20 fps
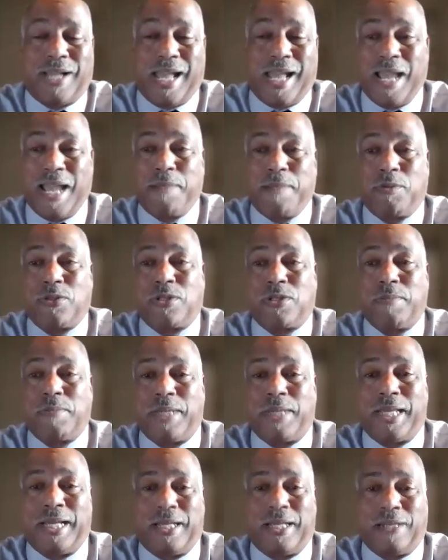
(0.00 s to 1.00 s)
able to
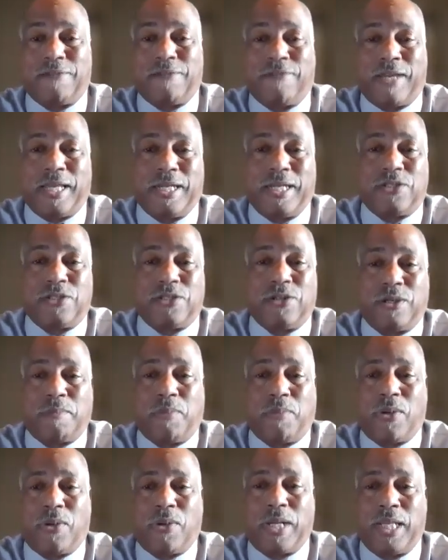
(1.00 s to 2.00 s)
be elevated to the
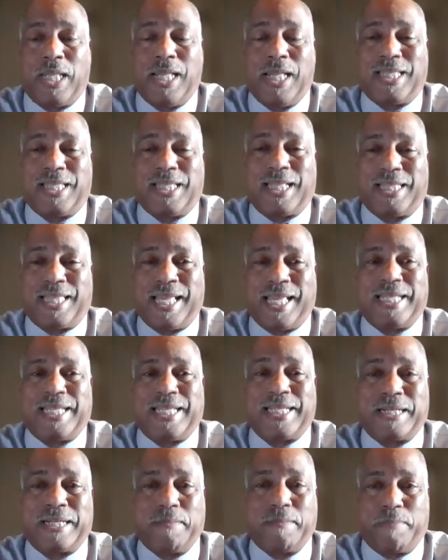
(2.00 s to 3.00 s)
point that they can
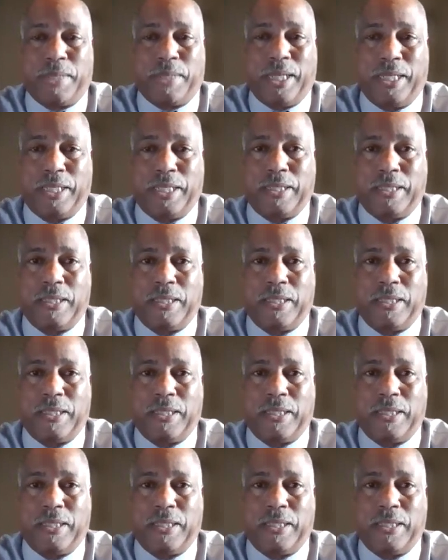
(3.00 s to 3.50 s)
compete.